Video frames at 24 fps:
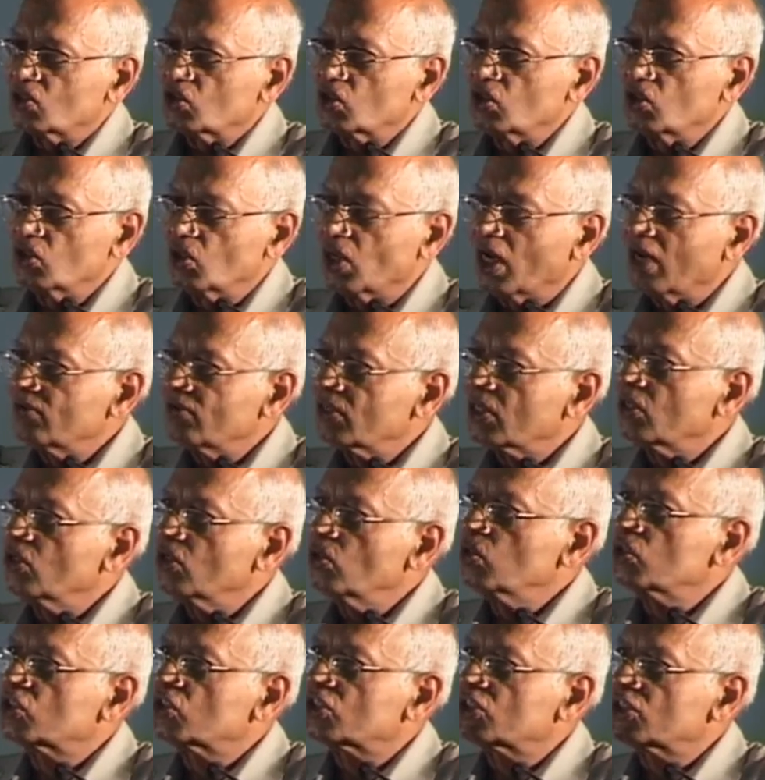So you have a
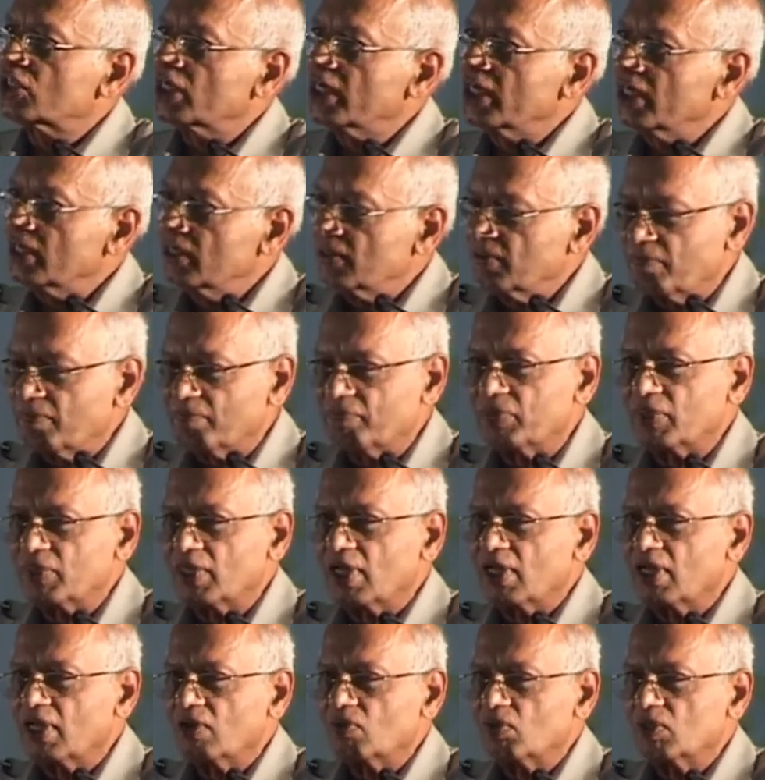huge tree
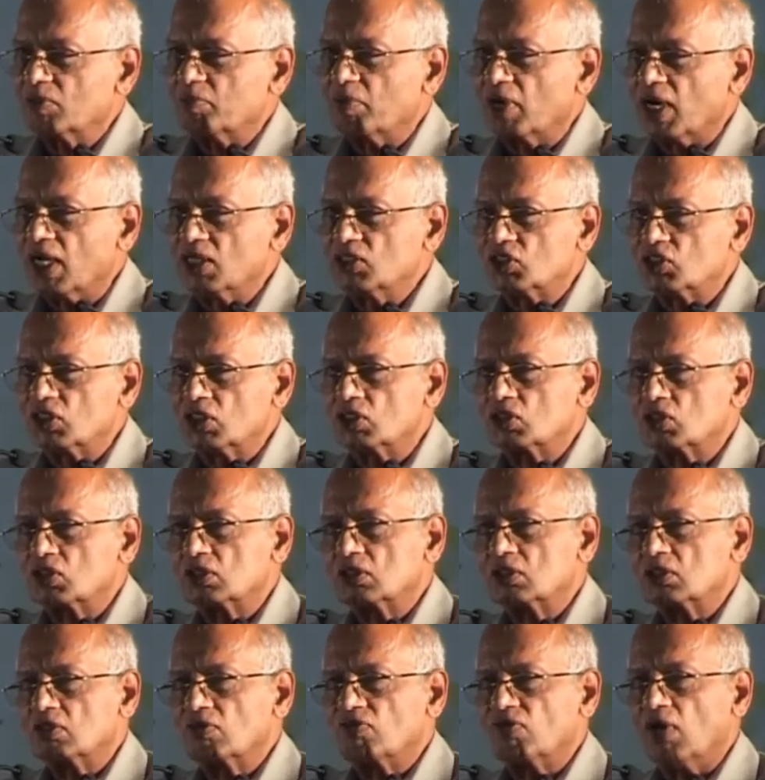with
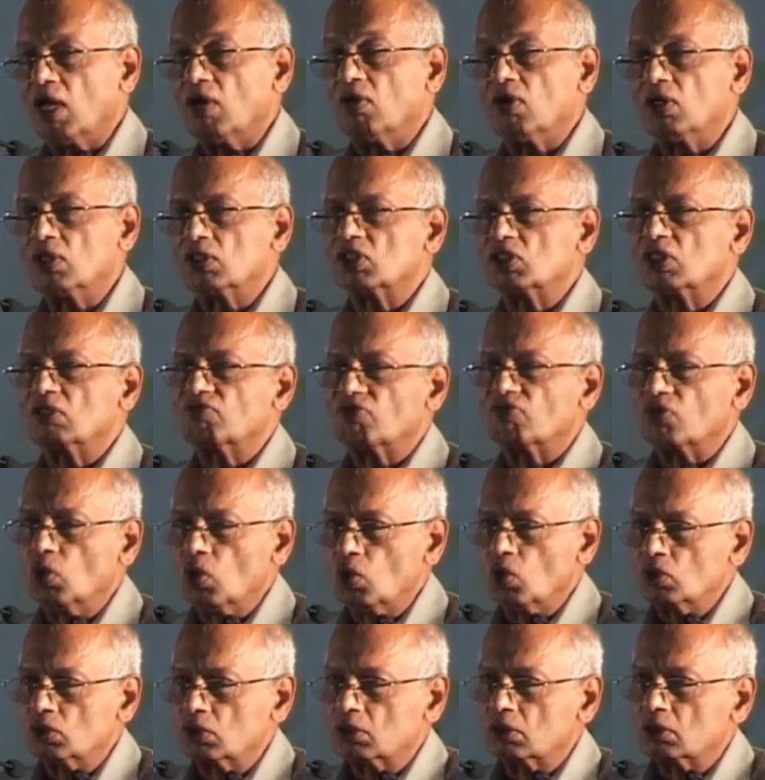branches, flowers and
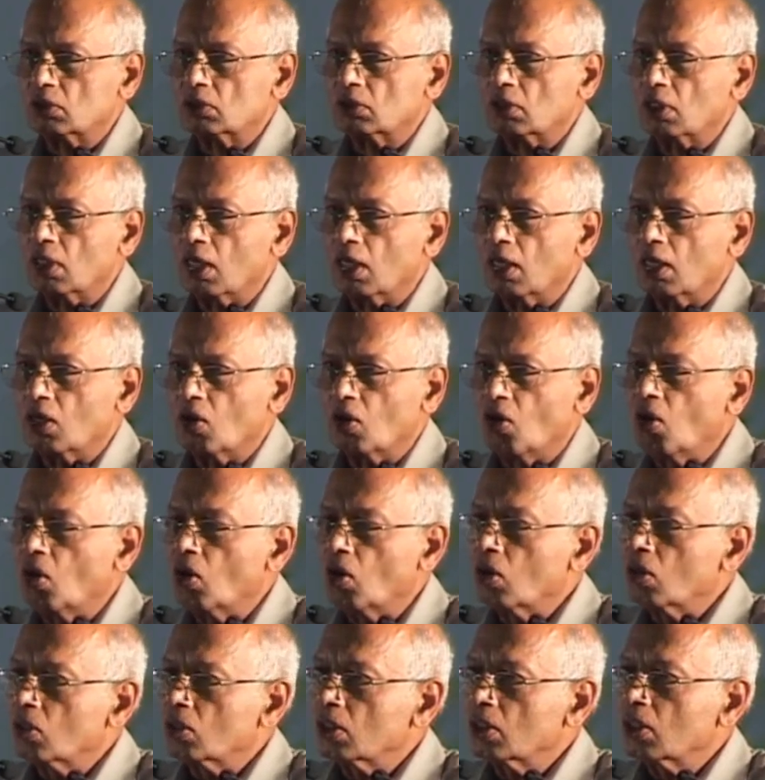fruits,
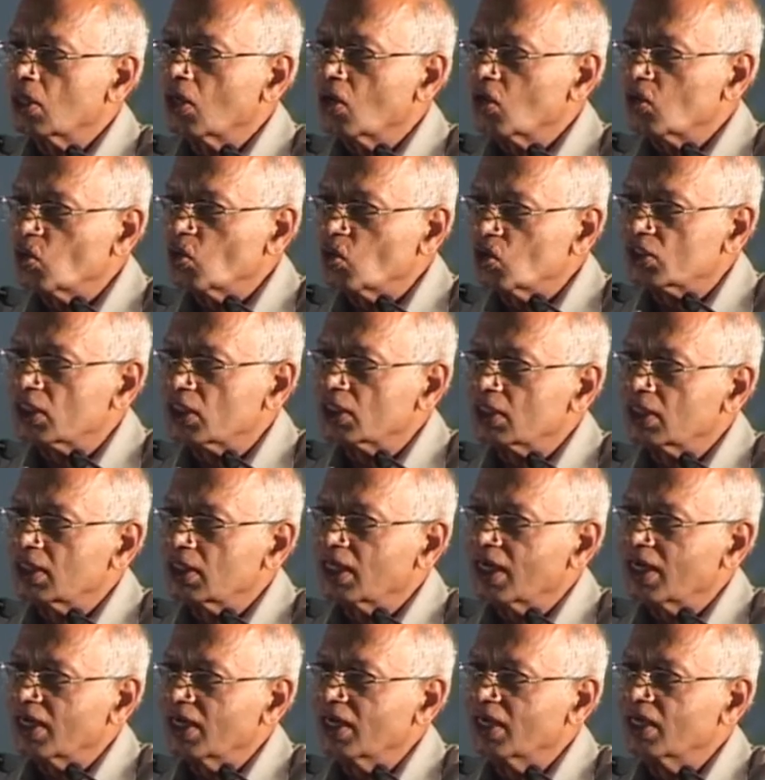all rooted
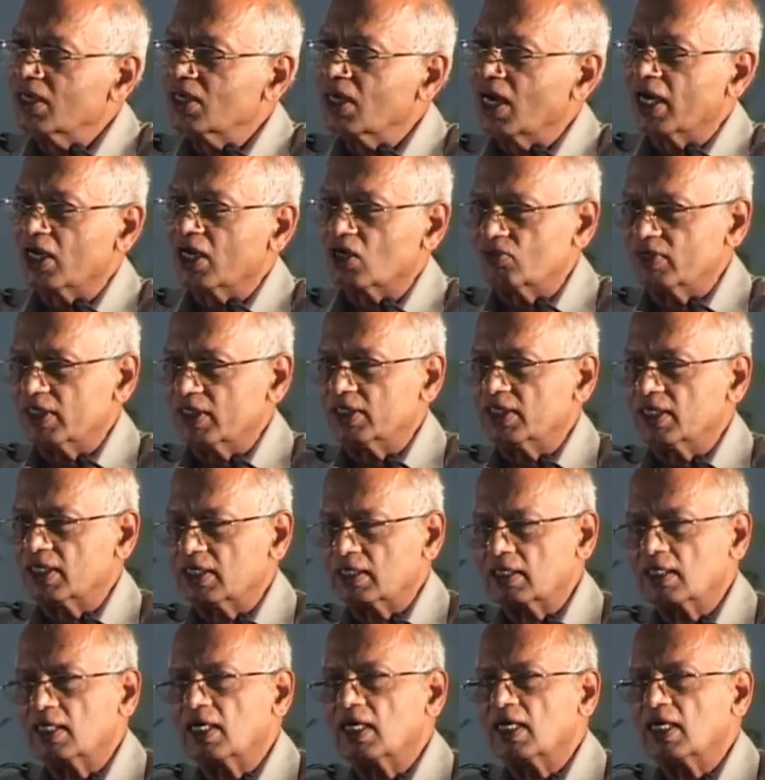in Ayurveda.